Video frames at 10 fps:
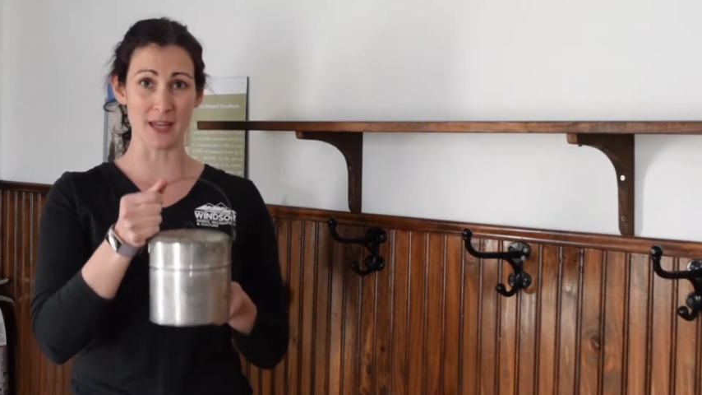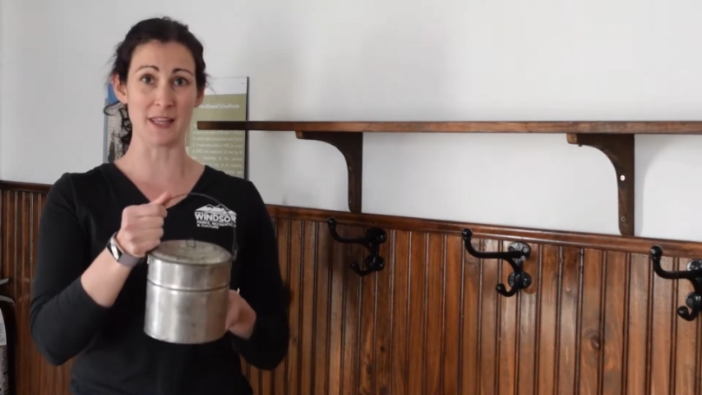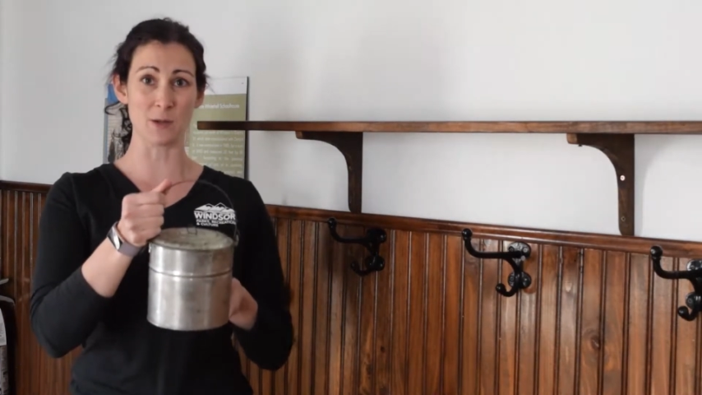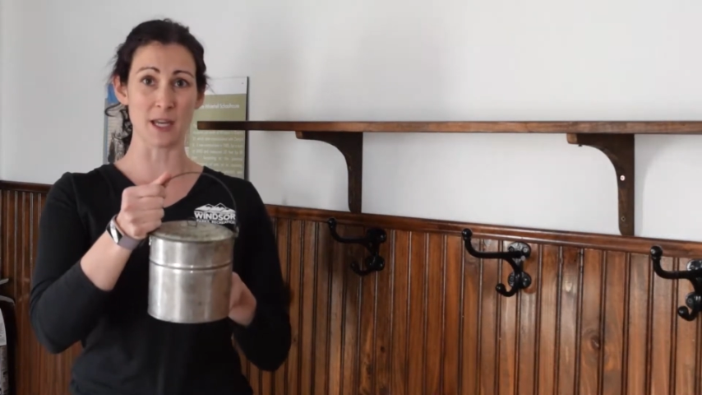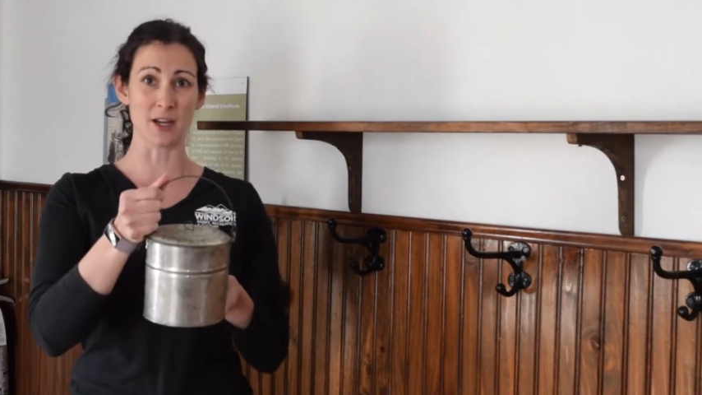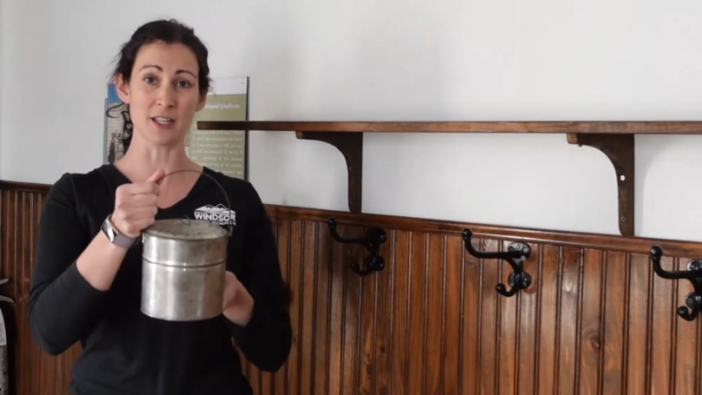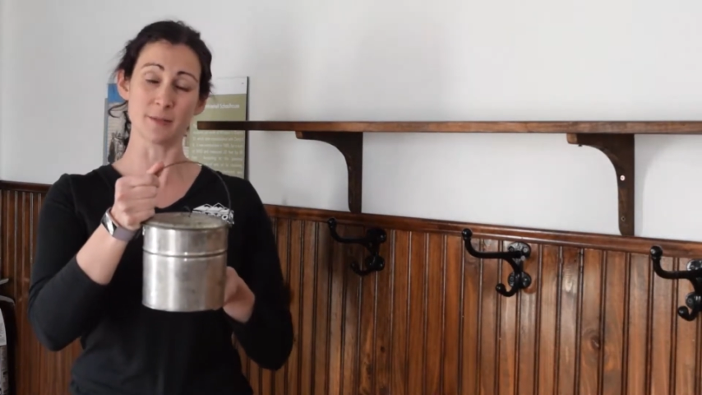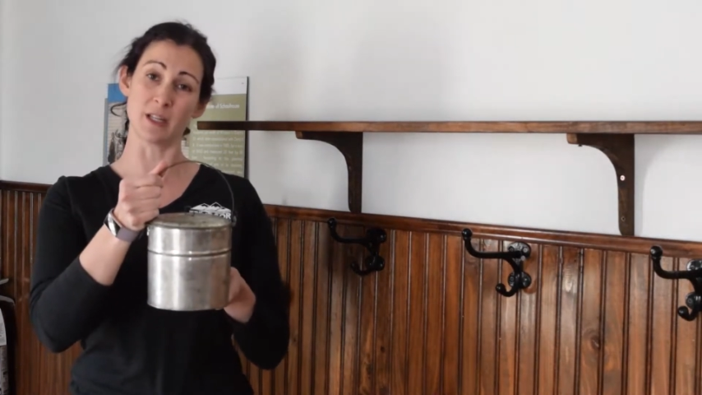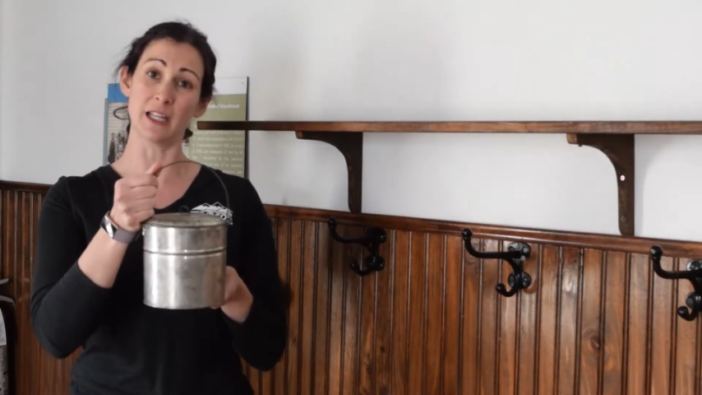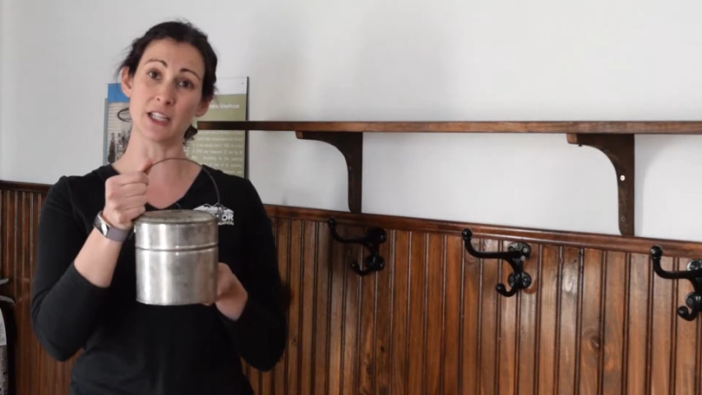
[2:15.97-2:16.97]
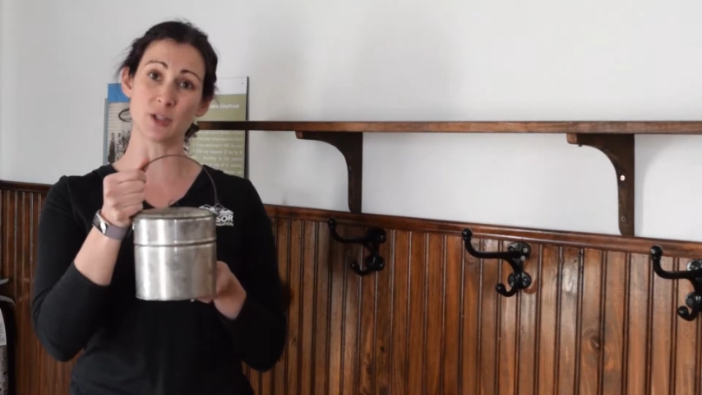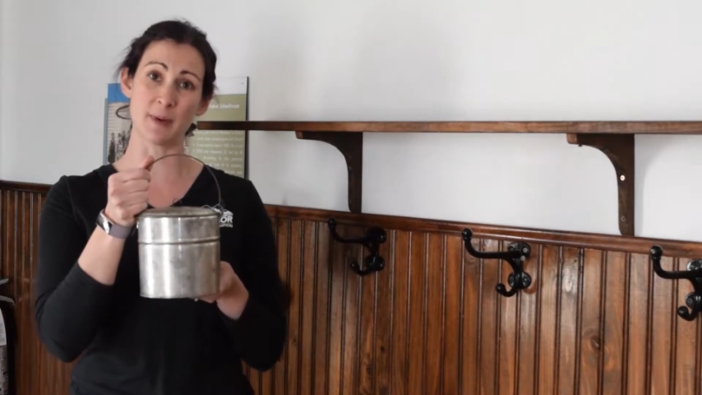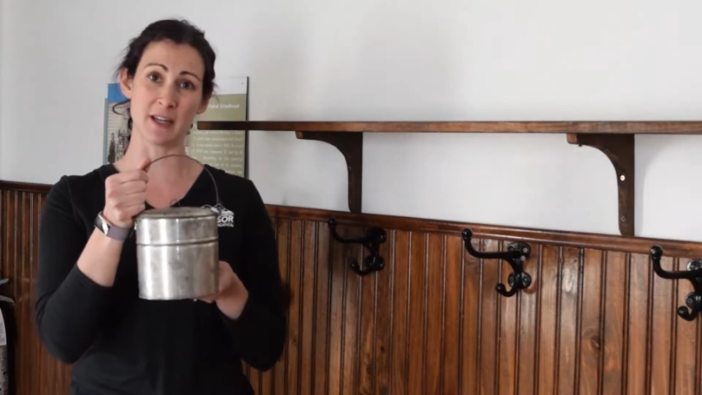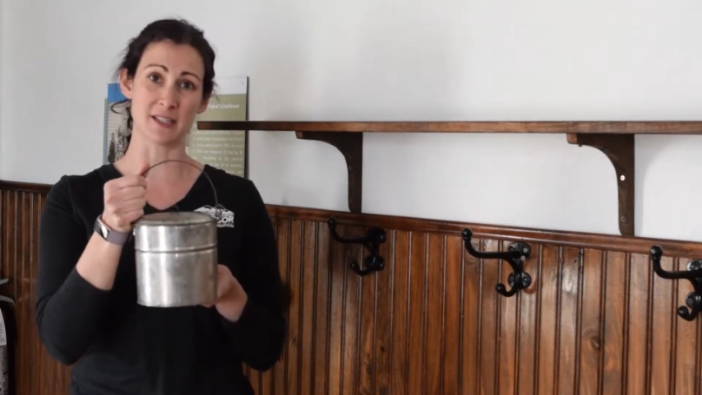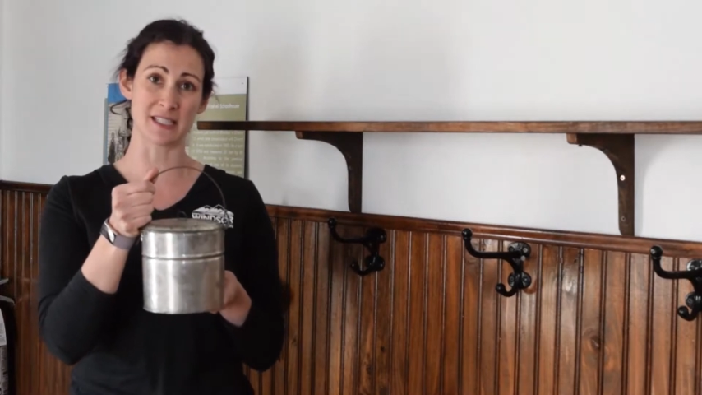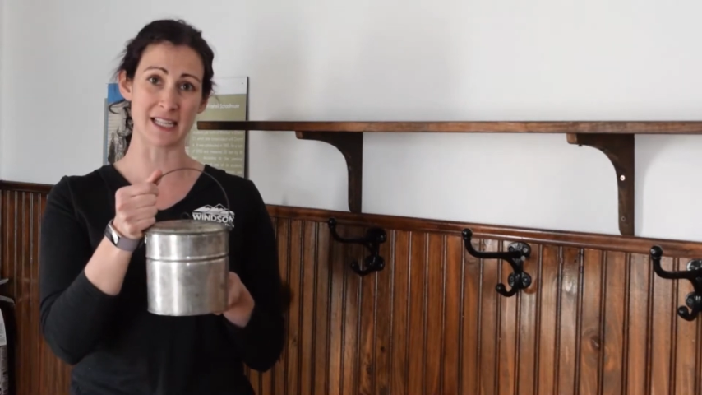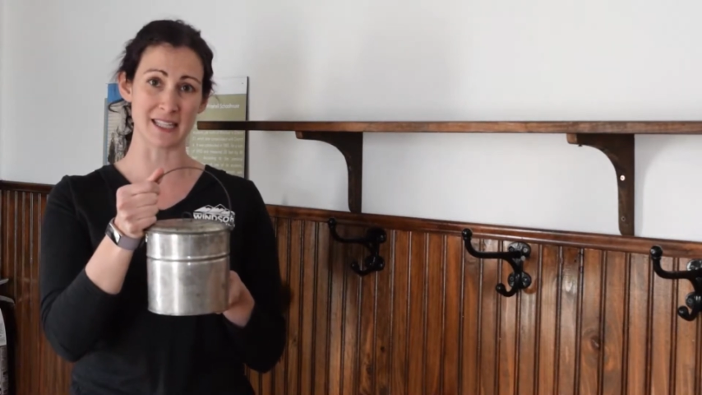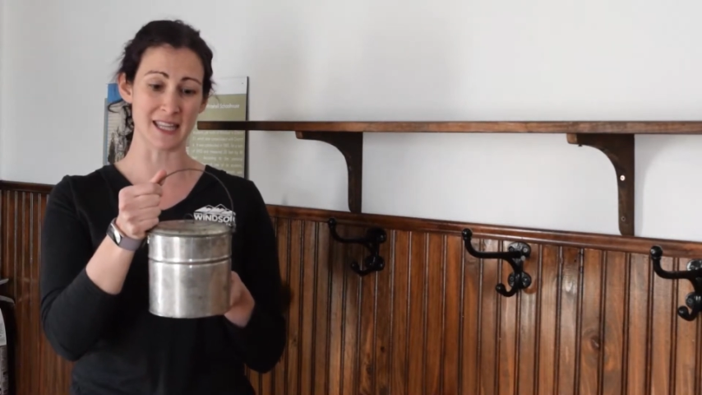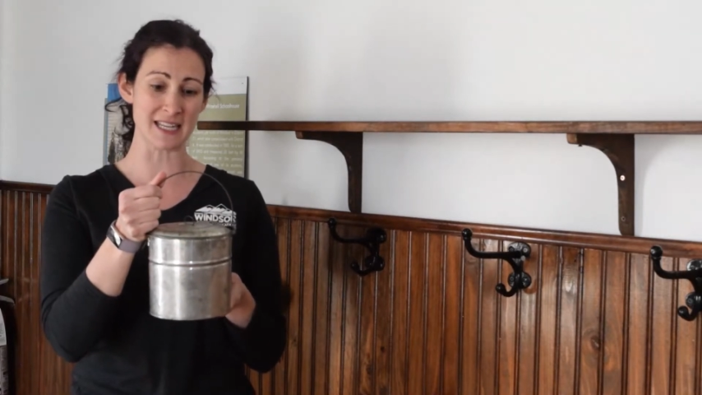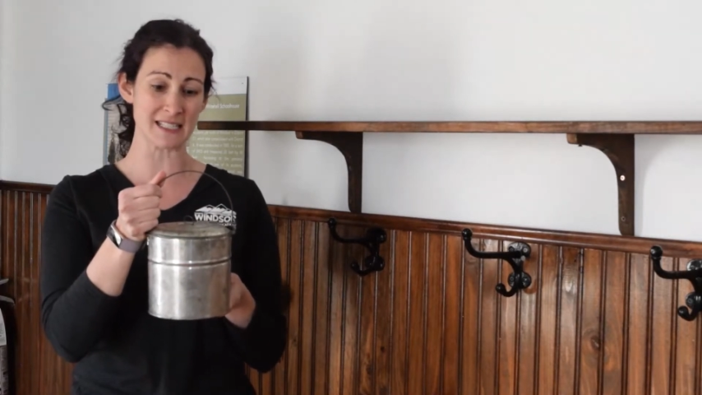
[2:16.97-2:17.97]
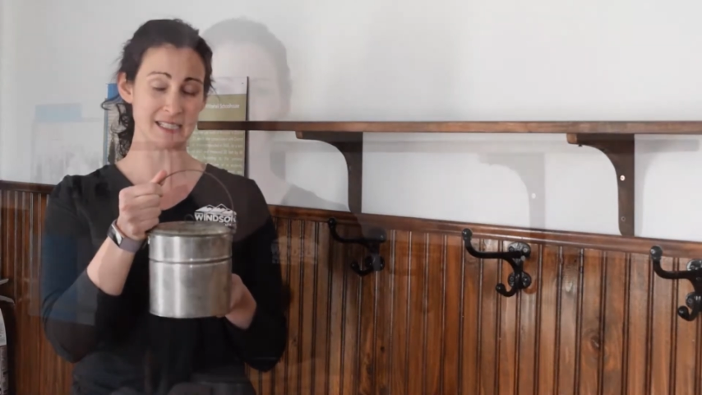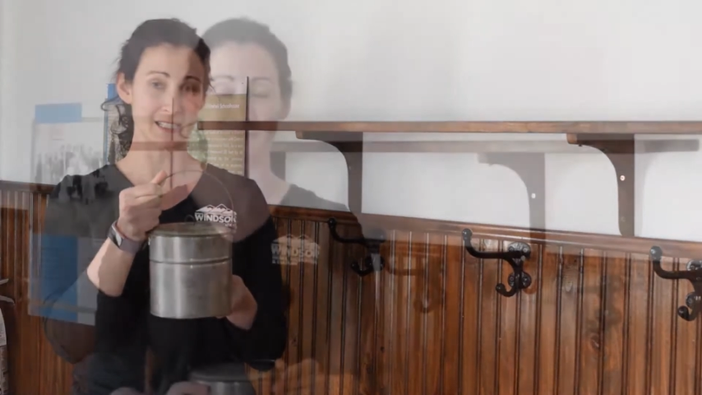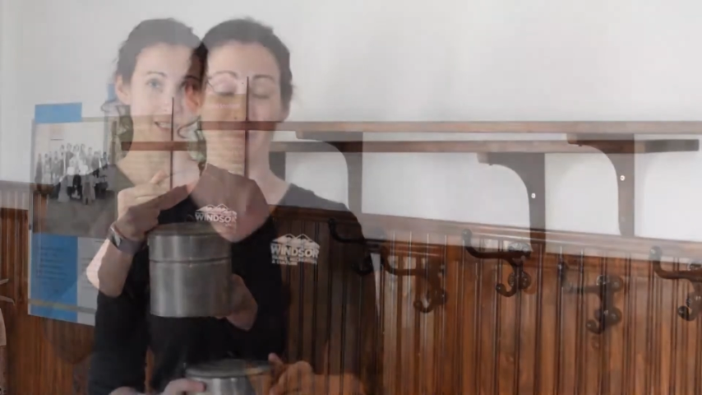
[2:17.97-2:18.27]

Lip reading: and they would carry them in lunch pails like this.